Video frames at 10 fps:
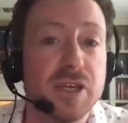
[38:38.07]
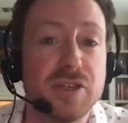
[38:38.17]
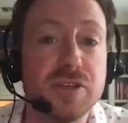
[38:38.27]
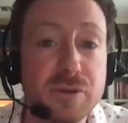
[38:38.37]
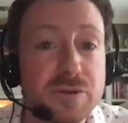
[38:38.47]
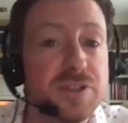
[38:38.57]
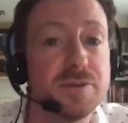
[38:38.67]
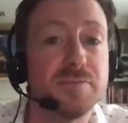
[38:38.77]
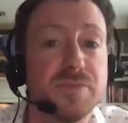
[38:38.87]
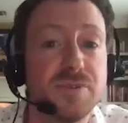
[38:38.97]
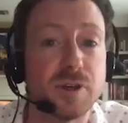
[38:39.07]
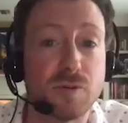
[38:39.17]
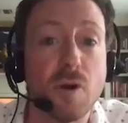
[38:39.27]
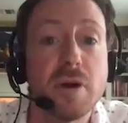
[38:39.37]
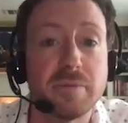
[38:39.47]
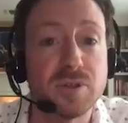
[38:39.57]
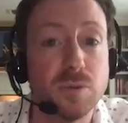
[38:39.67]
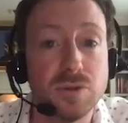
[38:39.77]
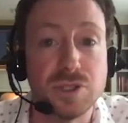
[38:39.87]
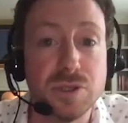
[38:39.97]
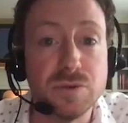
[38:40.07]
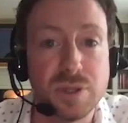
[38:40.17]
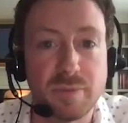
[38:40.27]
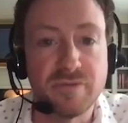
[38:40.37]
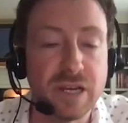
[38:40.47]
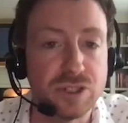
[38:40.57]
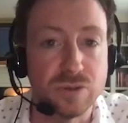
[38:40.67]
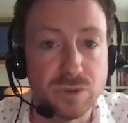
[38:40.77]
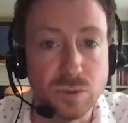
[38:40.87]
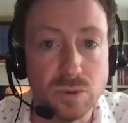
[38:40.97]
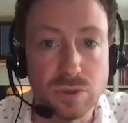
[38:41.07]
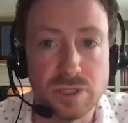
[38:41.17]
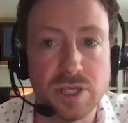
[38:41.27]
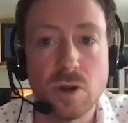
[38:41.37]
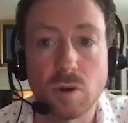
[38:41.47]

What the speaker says: use the grown-up tools, use the professional tools,